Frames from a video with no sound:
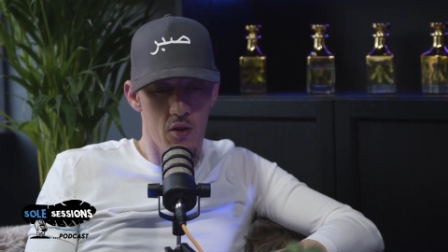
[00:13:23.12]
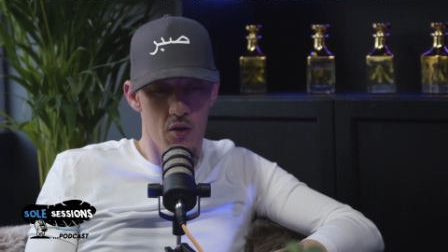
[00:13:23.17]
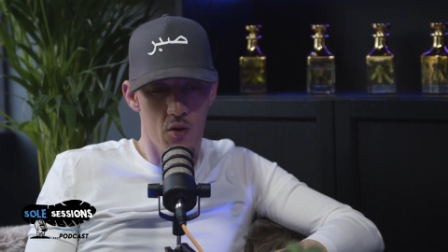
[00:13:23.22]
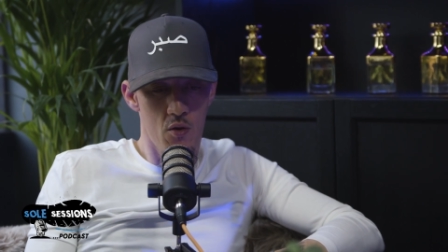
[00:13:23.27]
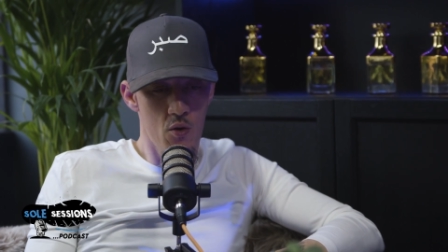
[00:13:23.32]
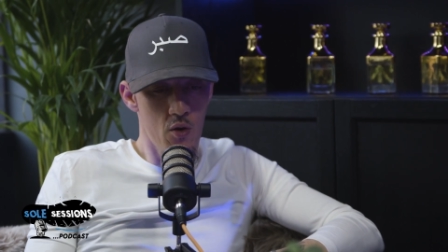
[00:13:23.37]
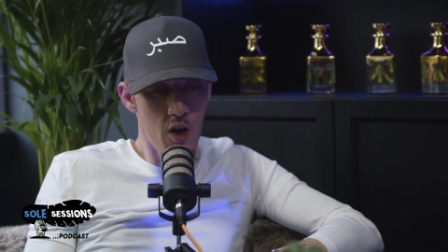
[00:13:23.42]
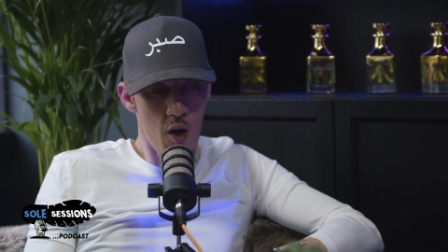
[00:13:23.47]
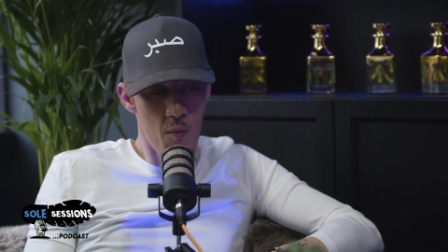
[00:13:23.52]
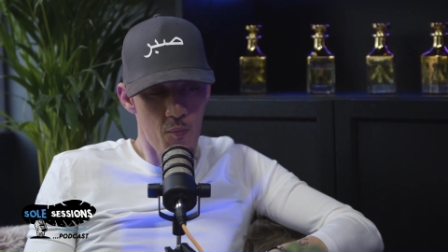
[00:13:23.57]

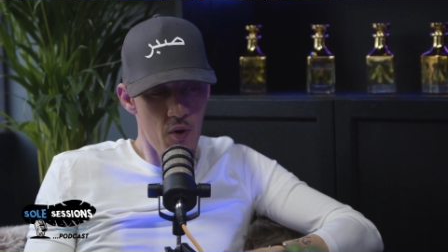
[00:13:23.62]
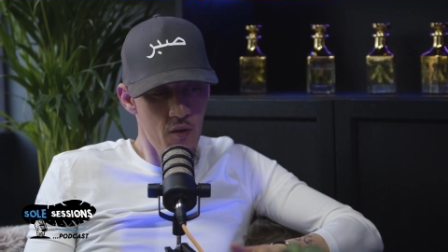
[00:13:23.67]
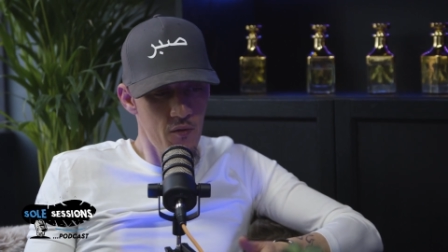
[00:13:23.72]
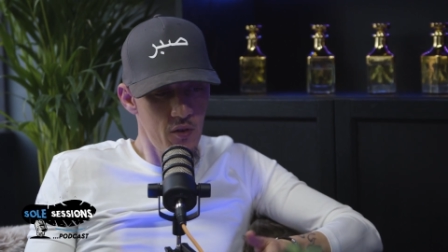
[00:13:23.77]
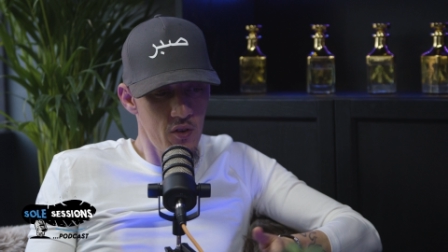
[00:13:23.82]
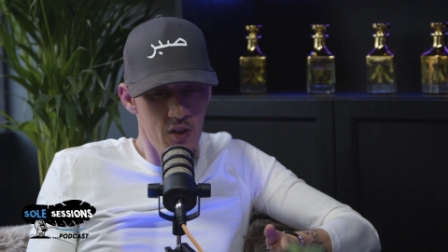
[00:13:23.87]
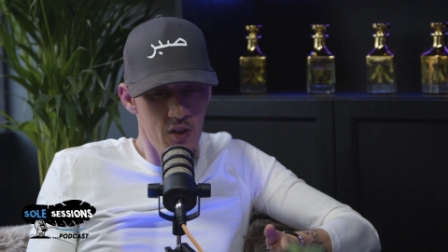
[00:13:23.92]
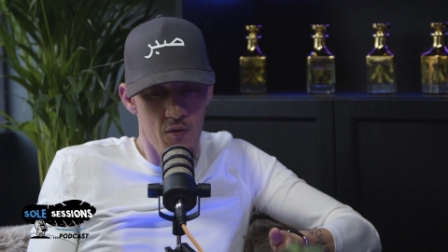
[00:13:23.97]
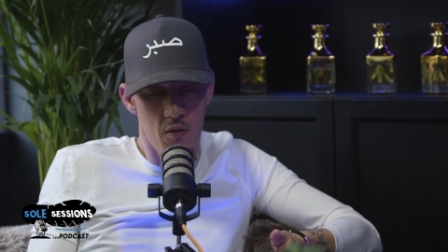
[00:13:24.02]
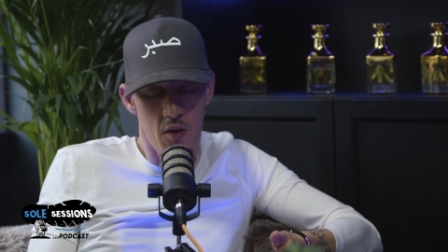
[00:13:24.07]
you'll get
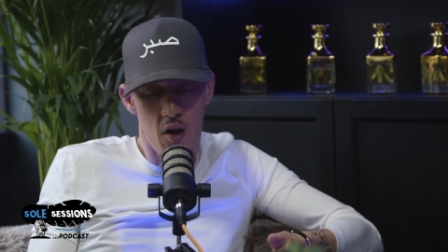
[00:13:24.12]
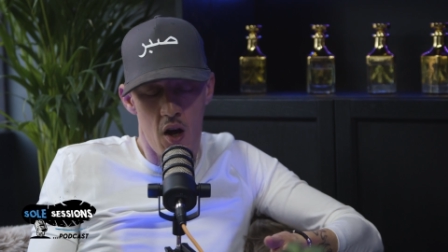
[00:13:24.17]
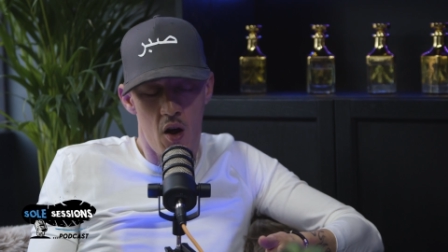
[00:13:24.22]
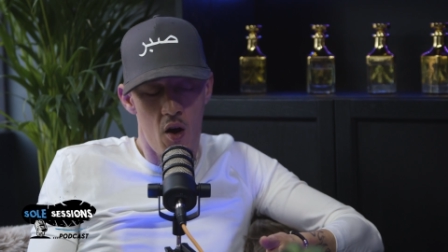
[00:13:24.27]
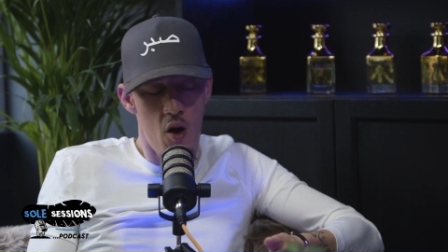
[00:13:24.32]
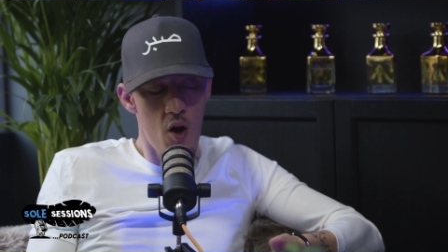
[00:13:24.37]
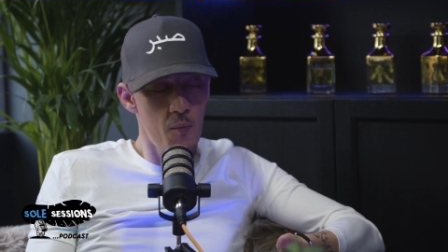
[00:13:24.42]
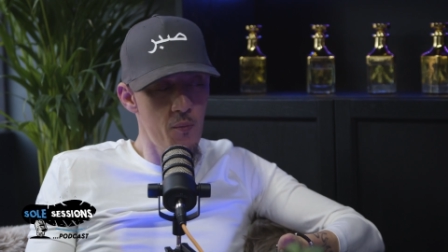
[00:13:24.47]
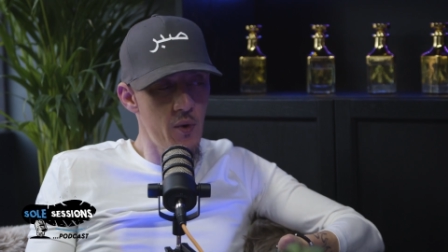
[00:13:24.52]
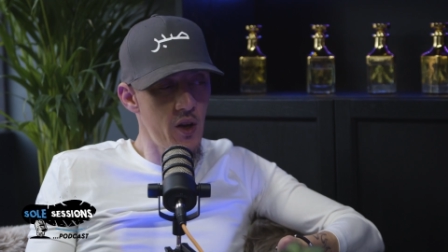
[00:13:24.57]
brothers even at
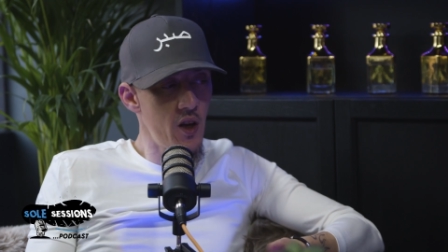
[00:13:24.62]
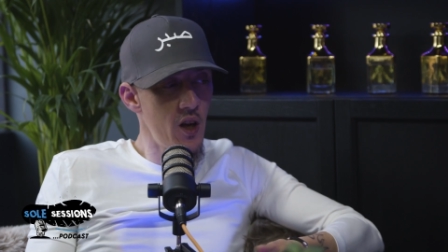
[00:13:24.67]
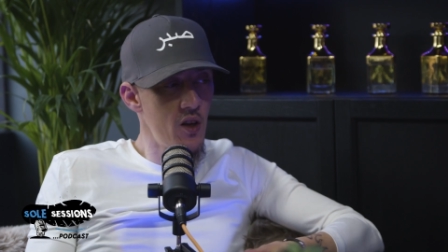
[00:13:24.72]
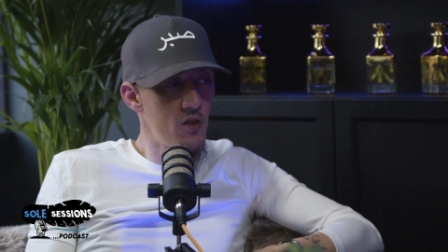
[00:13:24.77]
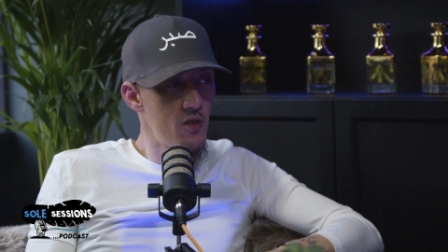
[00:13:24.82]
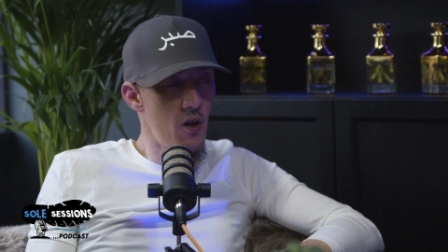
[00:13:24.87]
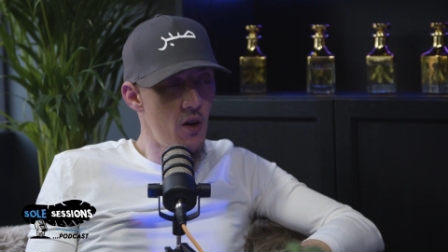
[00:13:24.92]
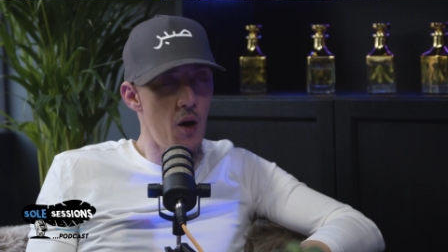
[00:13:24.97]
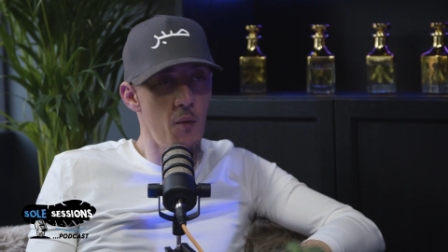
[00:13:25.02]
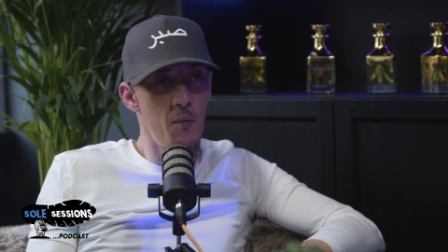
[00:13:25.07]
our big
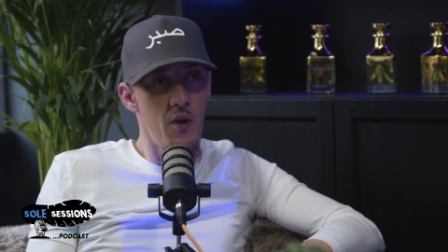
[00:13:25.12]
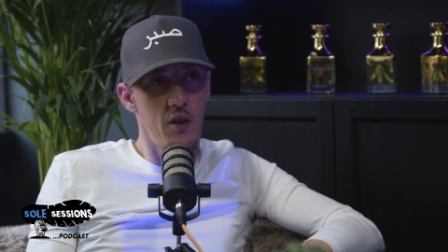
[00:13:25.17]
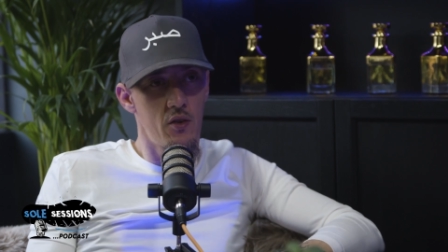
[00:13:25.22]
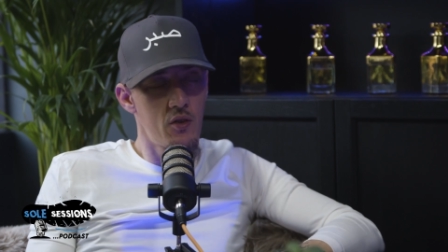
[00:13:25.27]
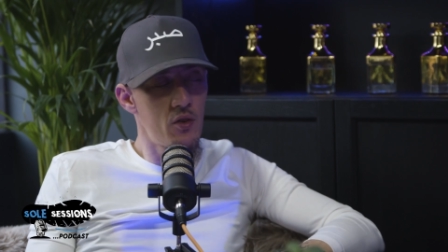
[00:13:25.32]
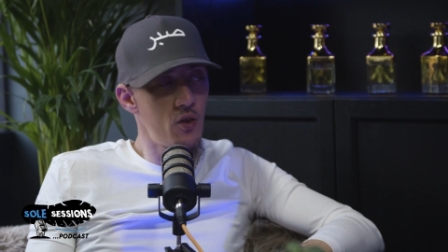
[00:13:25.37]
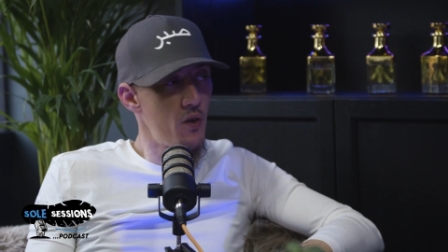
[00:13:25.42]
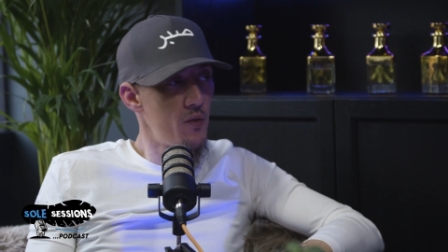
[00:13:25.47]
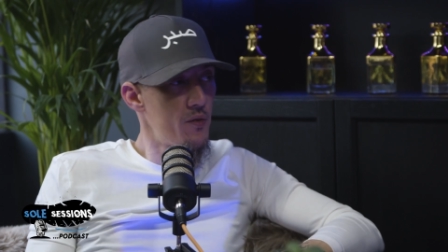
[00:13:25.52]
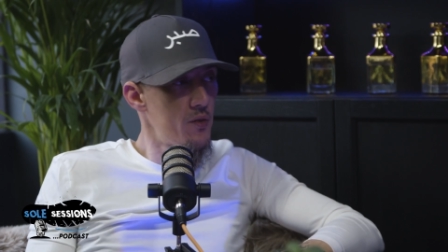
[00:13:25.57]
age, like, oh man,
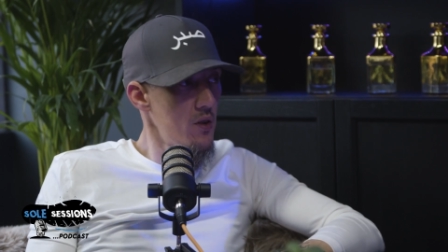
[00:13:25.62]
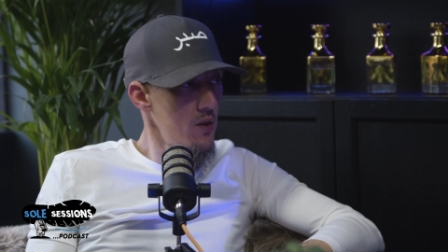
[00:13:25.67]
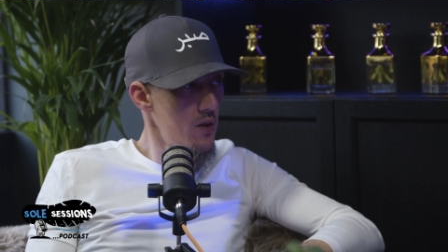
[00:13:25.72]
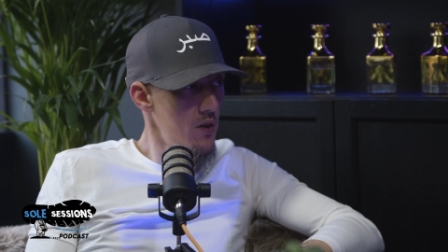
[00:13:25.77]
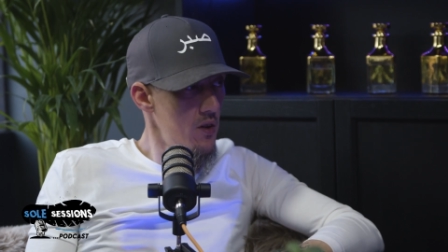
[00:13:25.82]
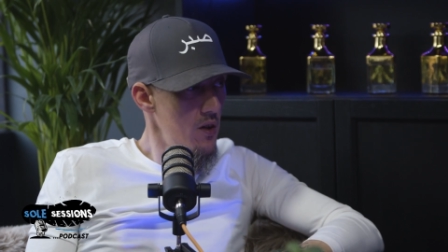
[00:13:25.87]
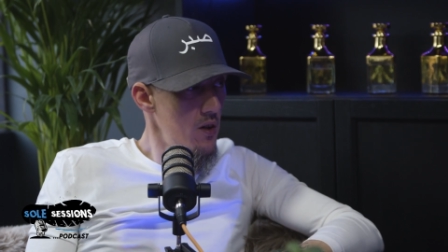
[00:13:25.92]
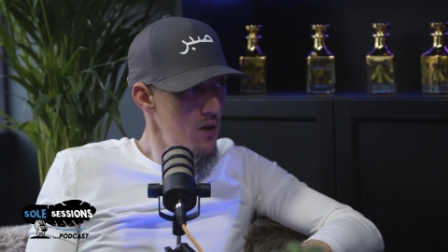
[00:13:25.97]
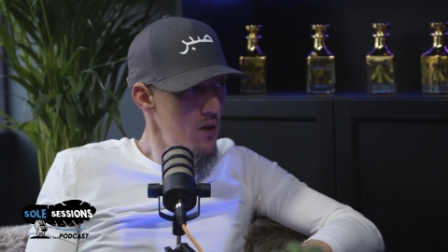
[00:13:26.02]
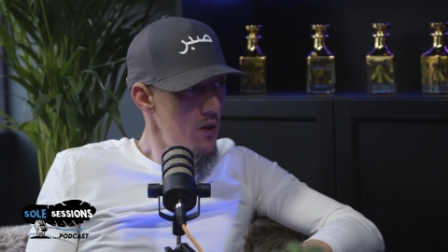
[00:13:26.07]
soft,
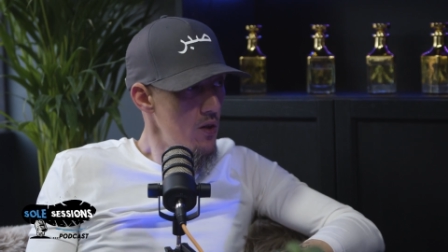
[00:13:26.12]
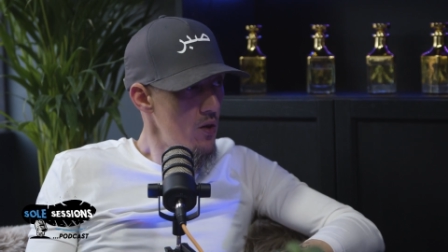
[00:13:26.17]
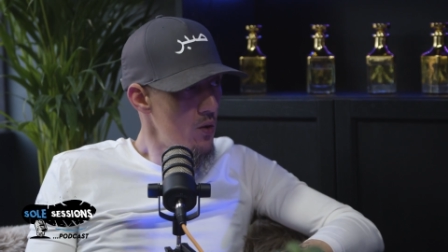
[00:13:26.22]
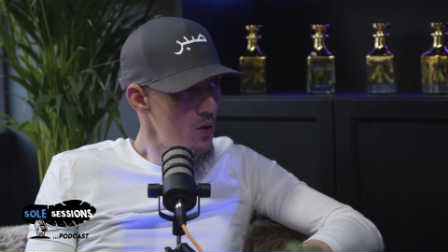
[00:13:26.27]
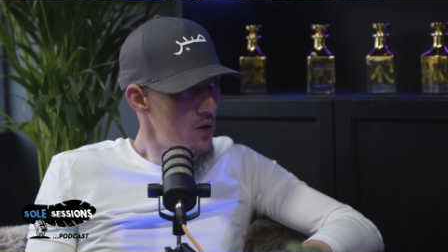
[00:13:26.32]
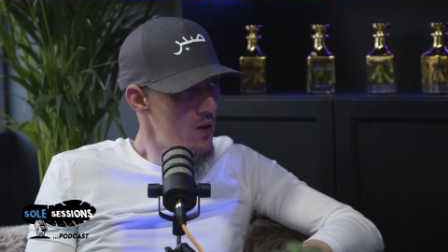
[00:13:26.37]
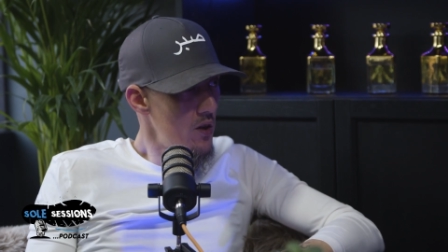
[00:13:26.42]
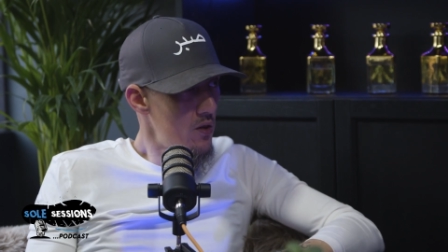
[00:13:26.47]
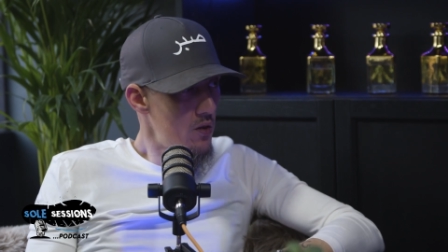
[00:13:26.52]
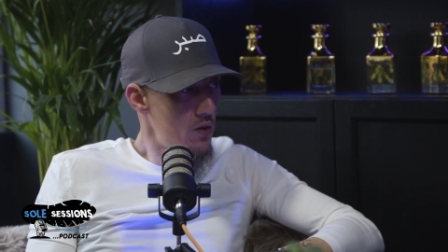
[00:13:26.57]
you're
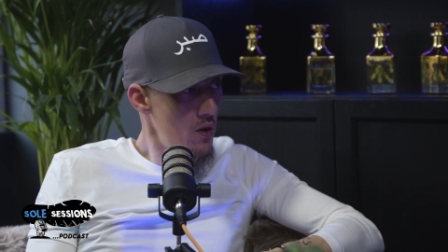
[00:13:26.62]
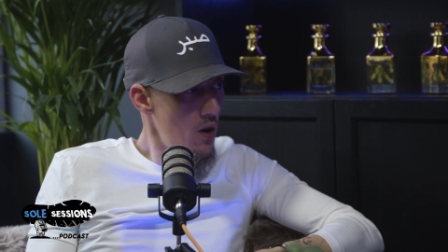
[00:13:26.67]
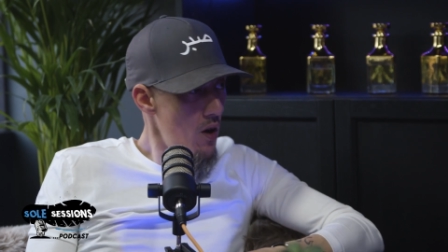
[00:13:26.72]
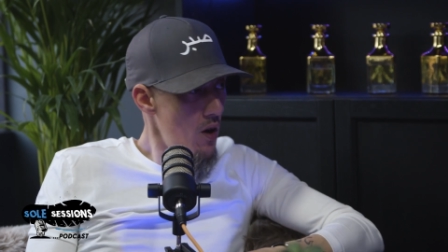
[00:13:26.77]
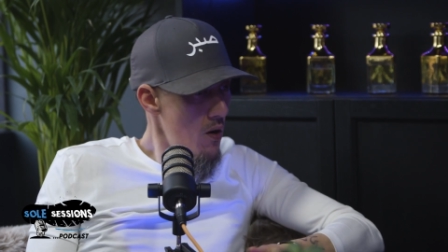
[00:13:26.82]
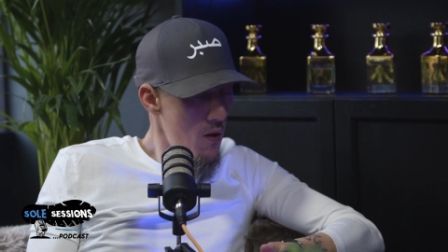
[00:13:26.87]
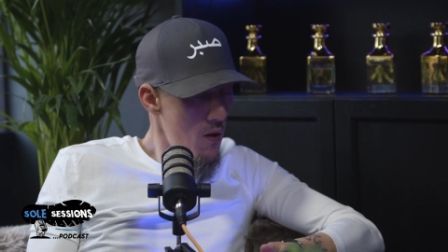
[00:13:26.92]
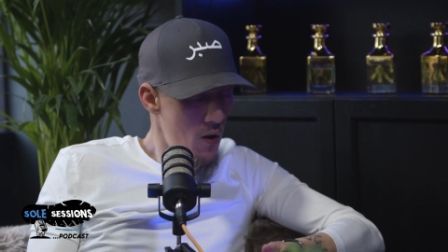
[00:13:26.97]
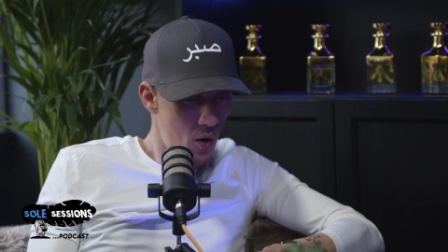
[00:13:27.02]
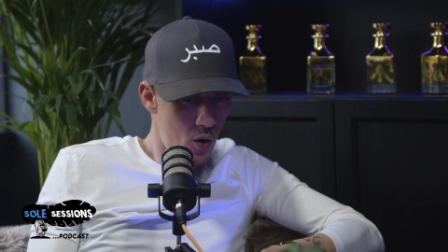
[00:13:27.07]
this
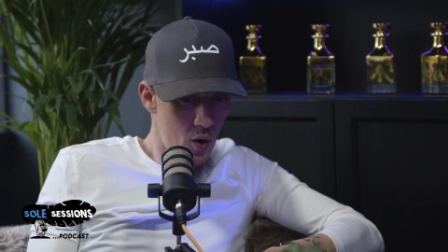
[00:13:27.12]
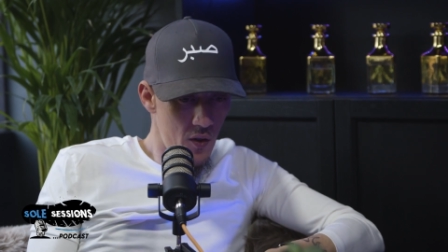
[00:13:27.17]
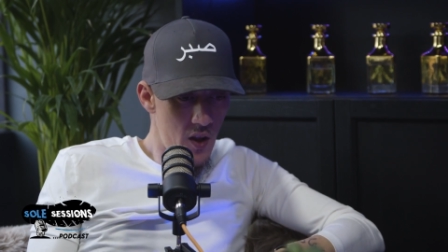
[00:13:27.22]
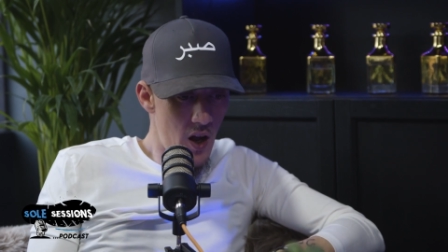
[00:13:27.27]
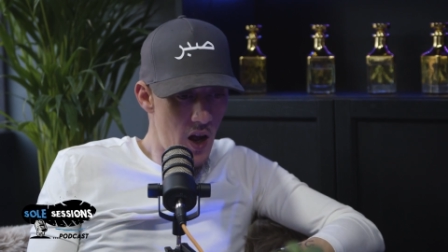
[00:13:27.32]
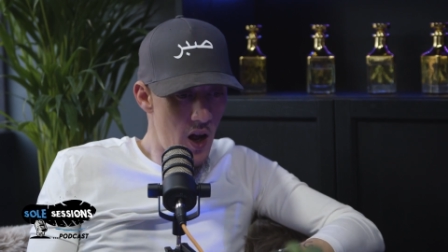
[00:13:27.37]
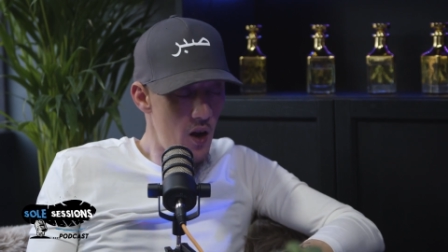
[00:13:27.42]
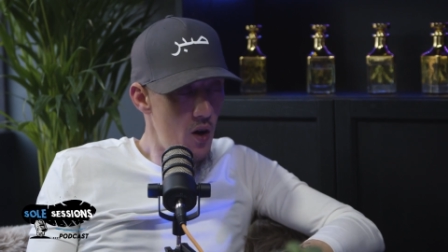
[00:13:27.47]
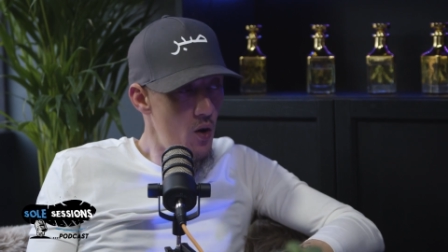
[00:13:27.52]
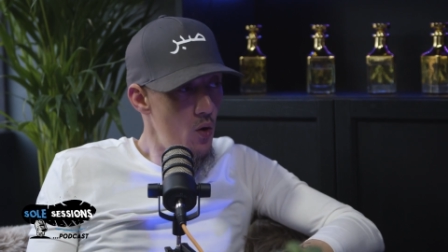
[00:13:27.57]
or
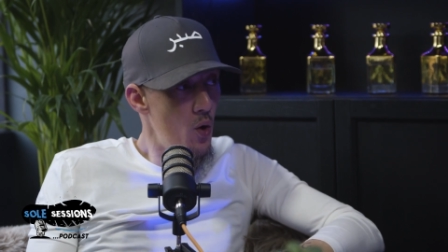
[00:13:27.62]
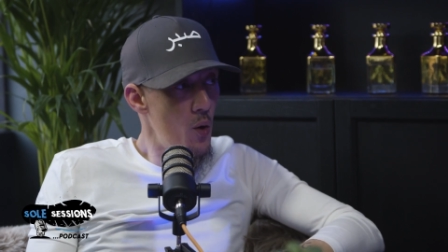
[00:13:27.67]
that.